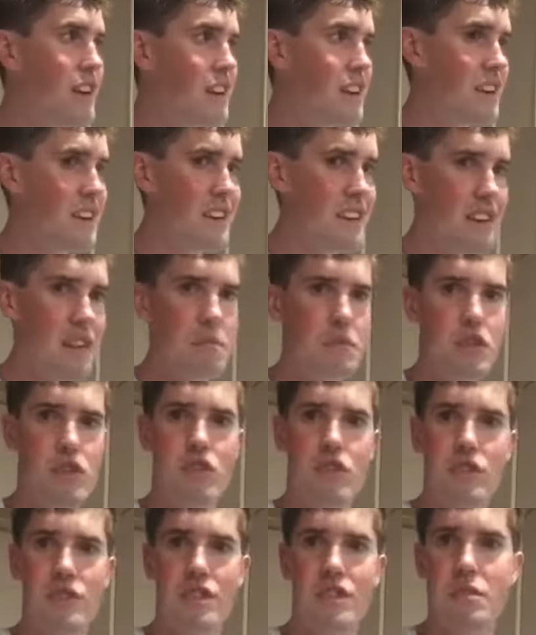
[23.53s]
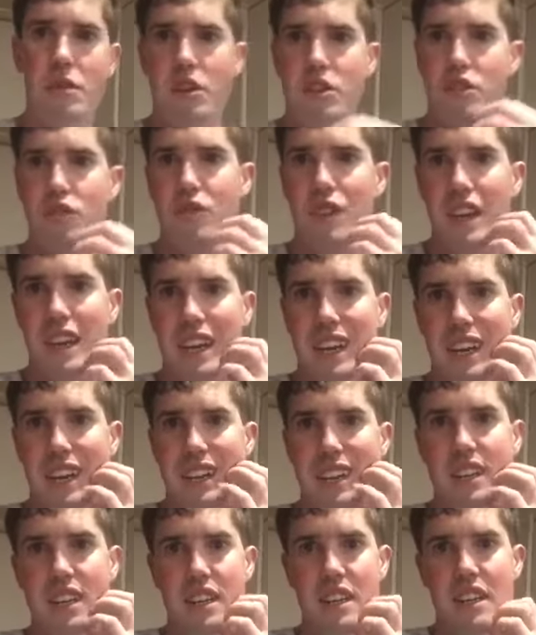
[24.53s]
I'm not sure if it's supposed to
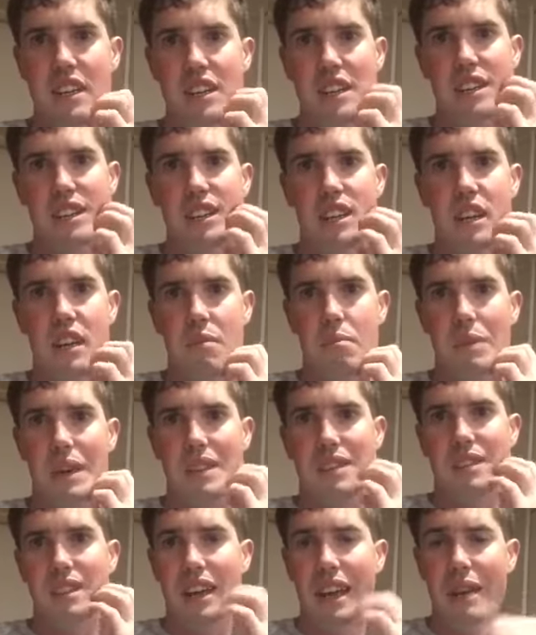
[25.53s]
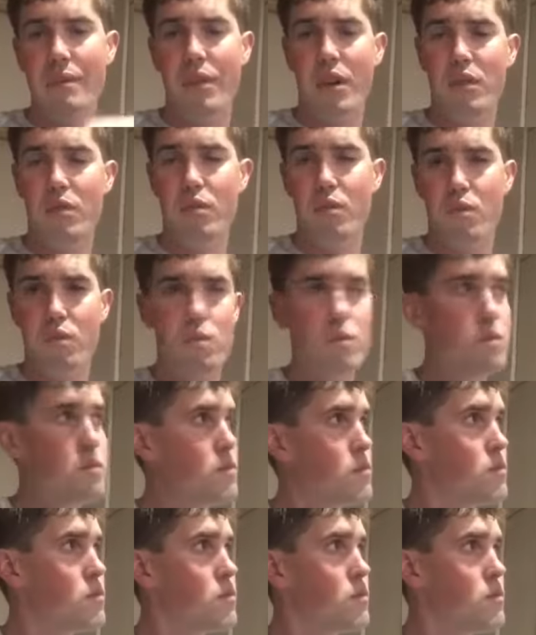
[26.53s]
rain a bit today, but
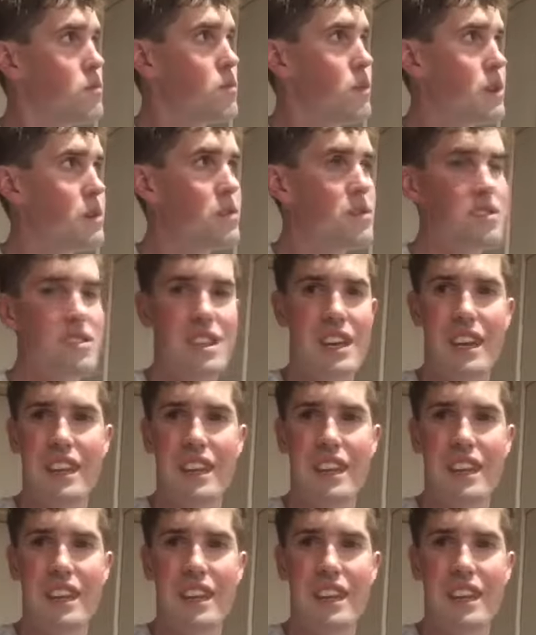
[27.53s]
we will see.